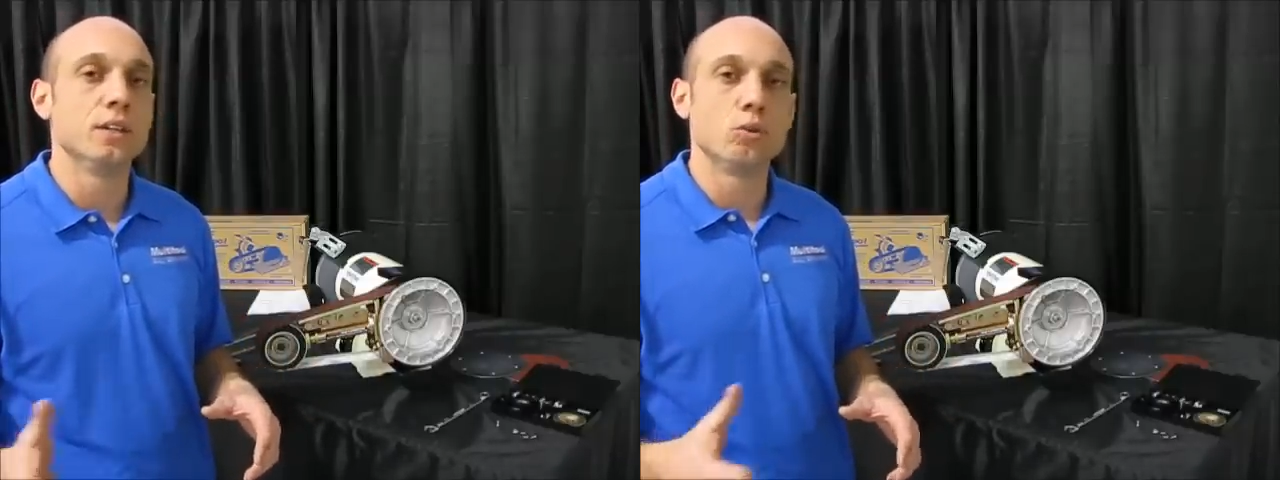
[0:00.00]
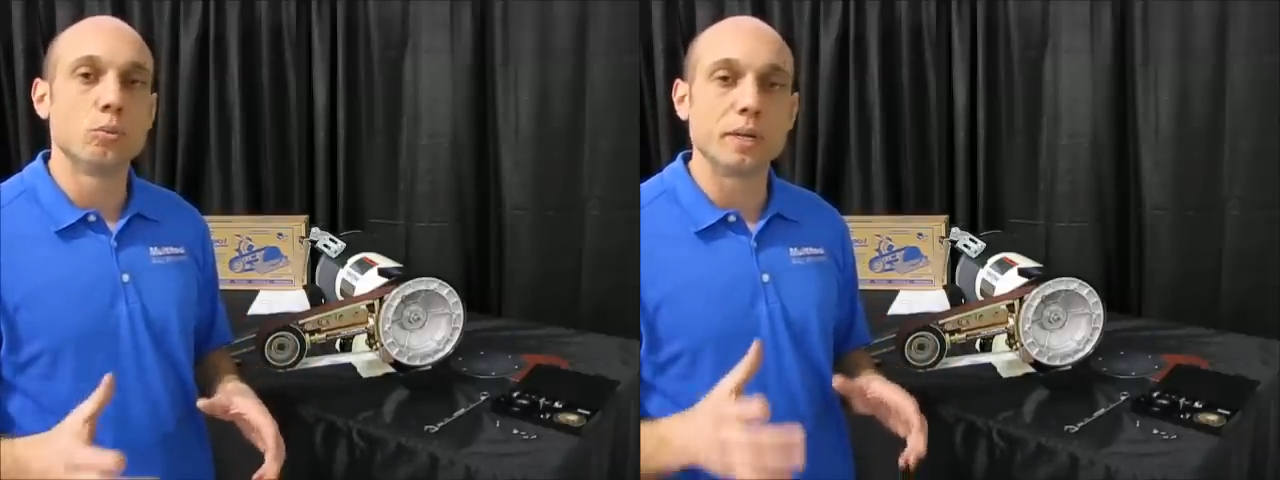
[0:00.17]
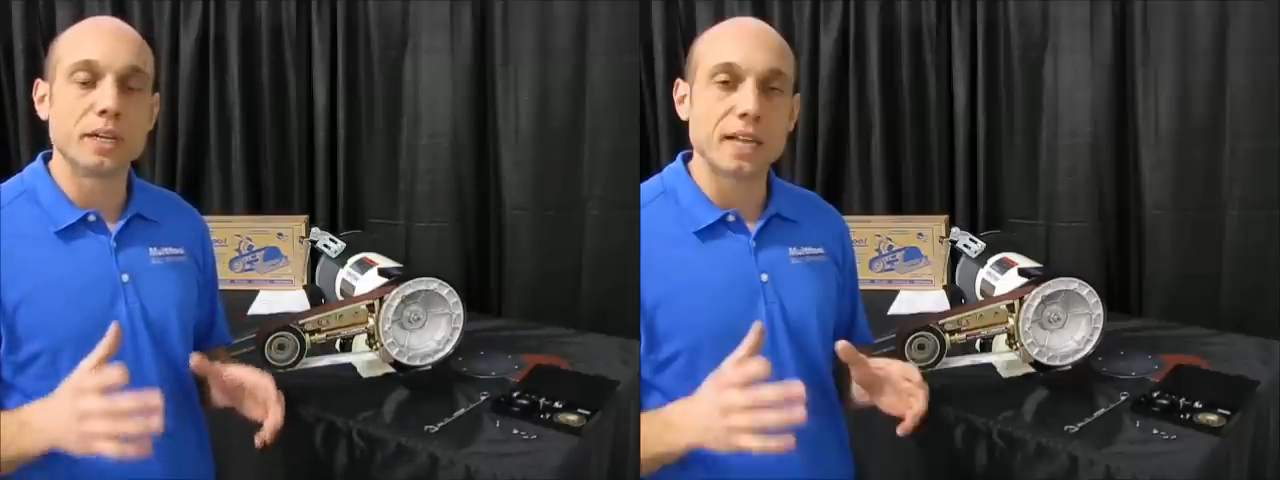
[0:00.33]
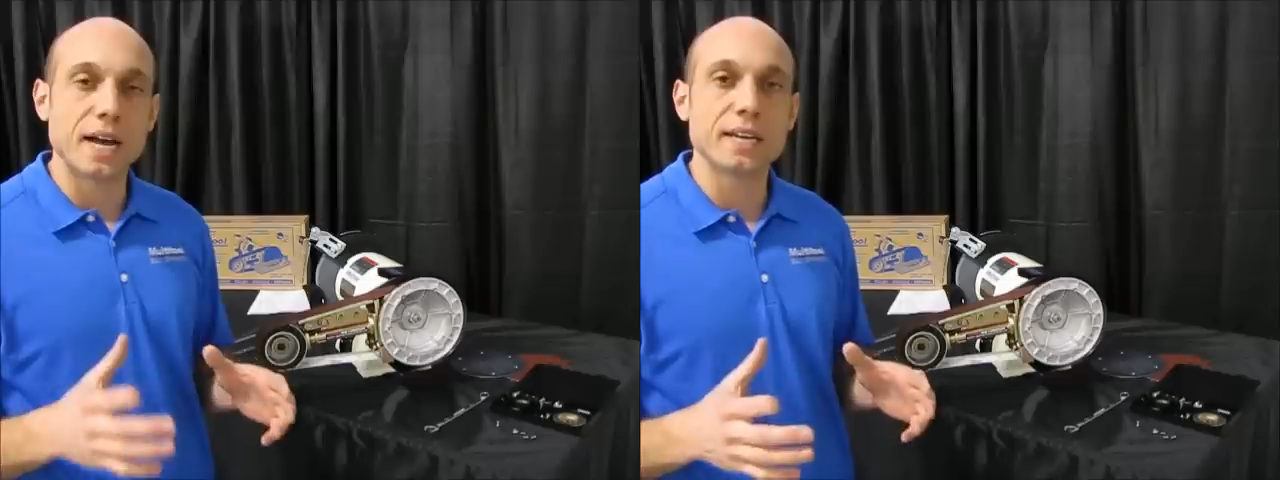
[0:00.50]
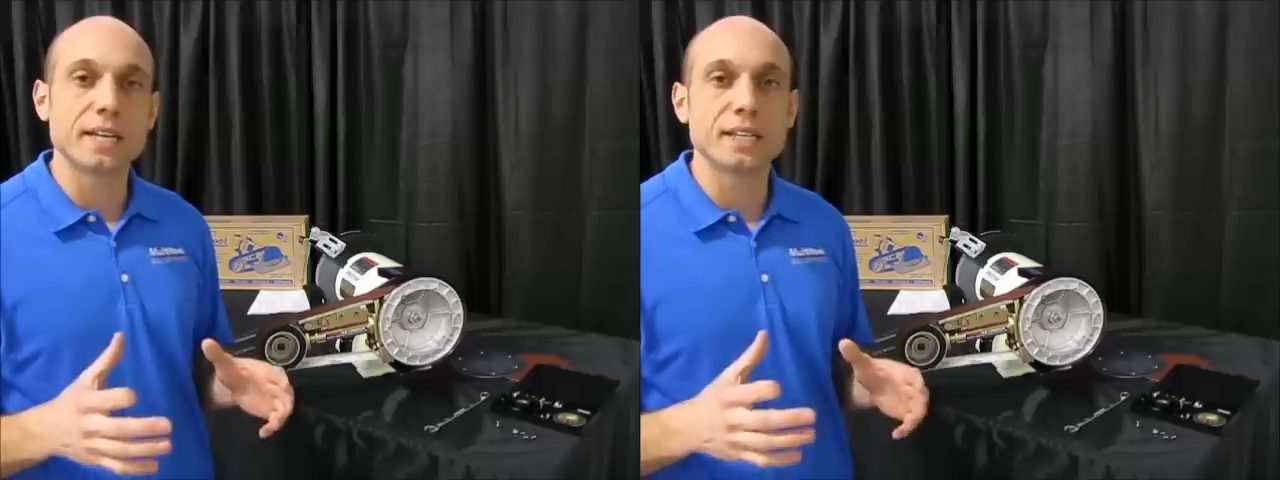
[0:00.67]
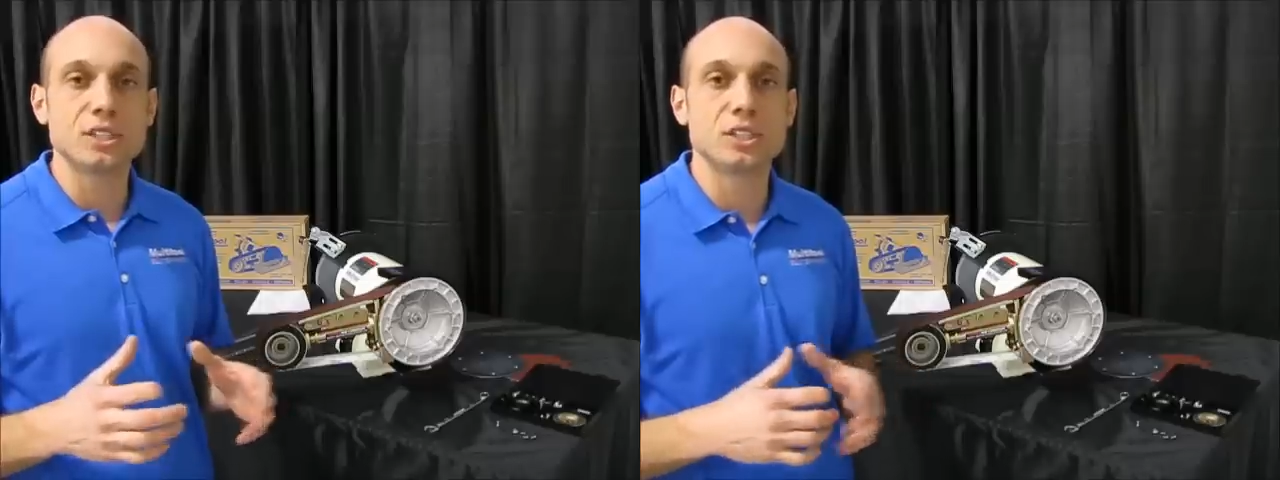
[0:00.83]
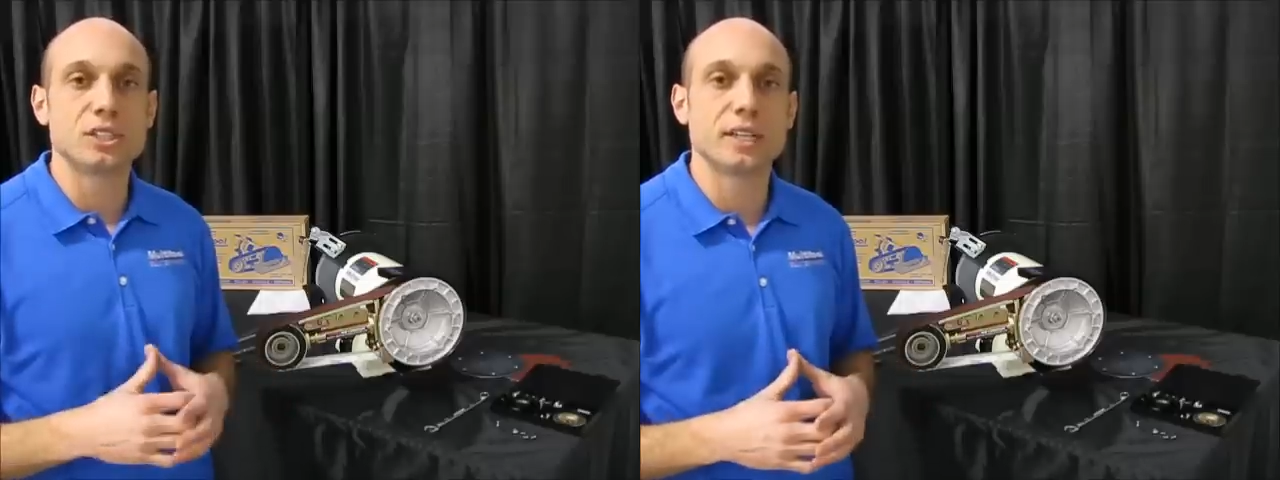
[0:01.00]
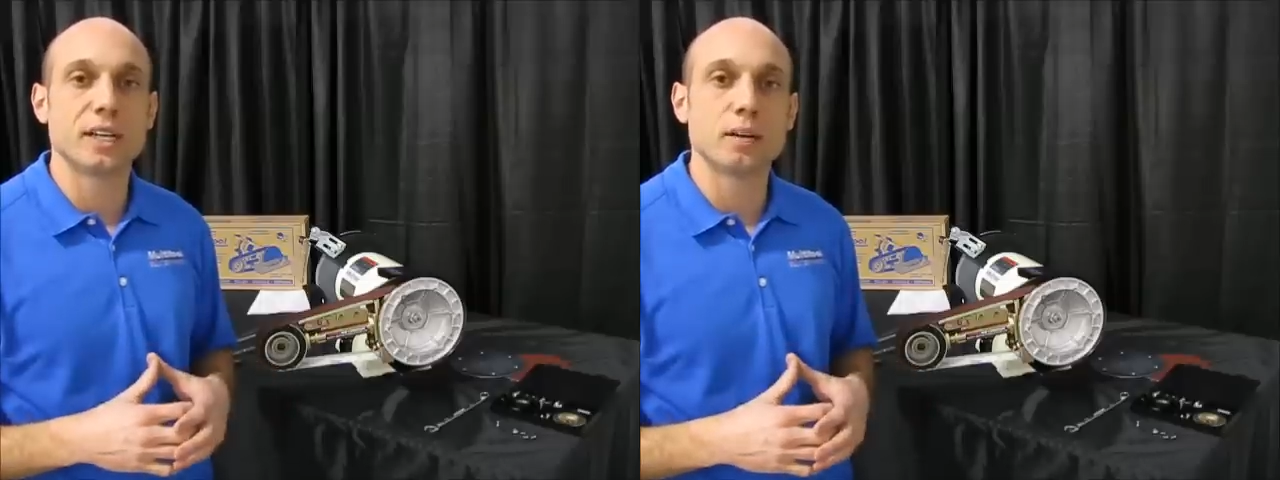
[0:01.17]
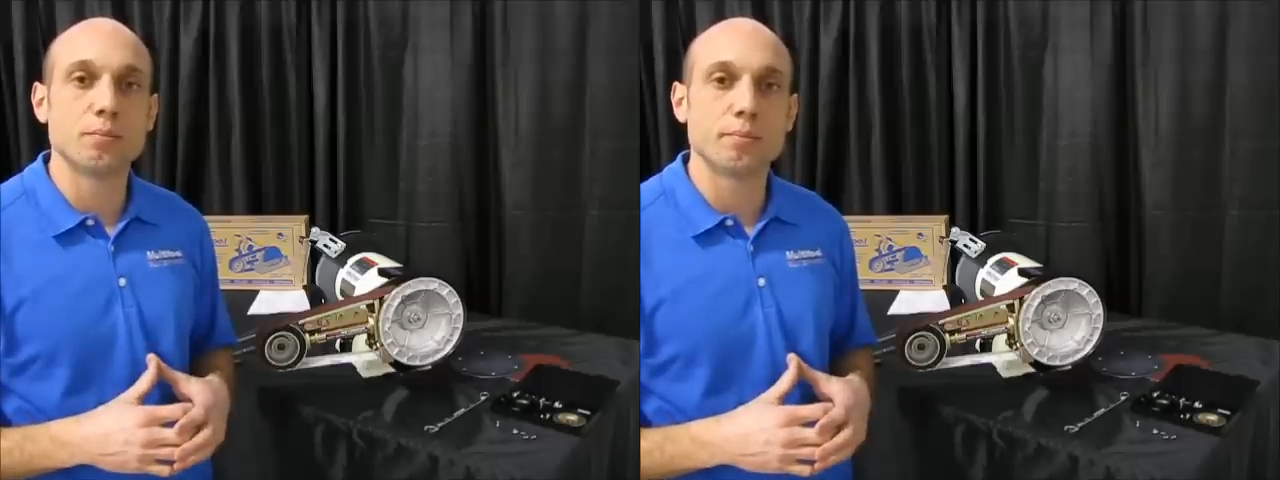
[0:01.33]
We'll be glad to get you
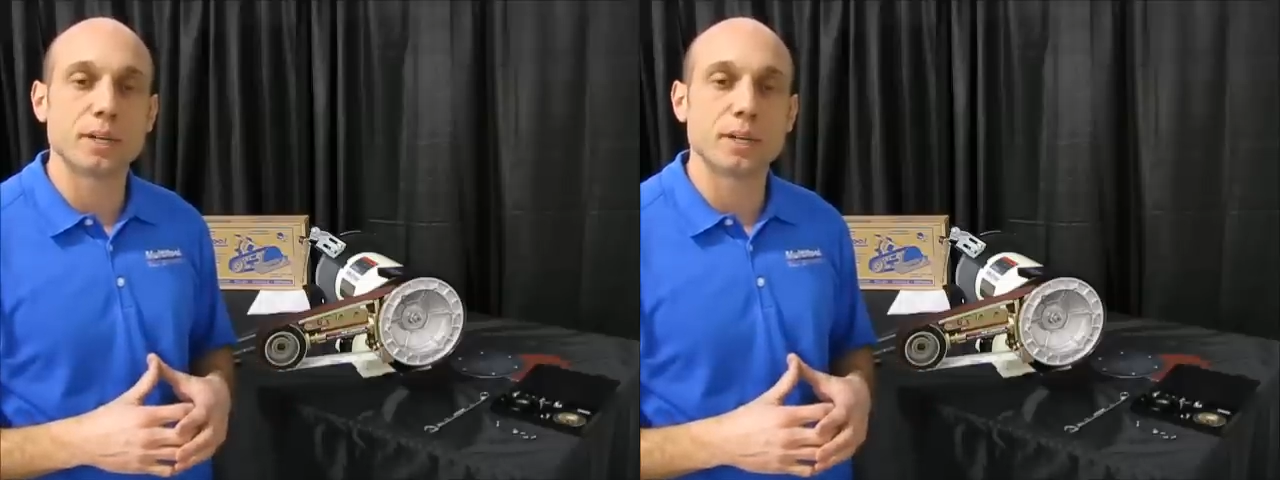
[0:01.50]
set up,